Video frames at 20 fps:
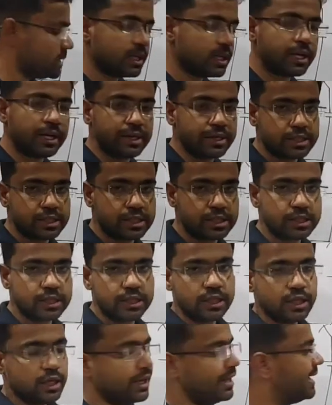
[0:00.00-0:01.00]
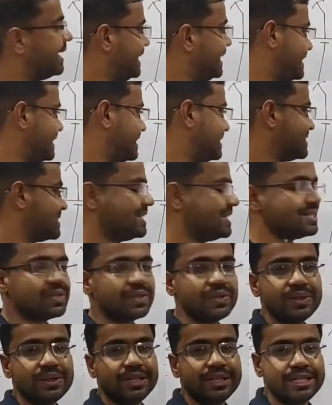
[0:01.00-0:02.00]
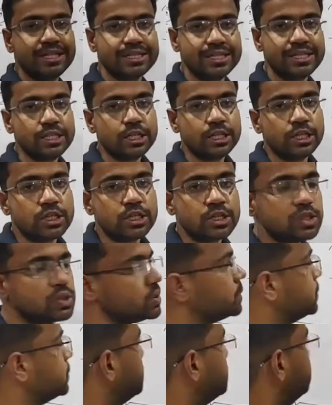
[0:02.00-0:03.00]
current, and that is also easy. So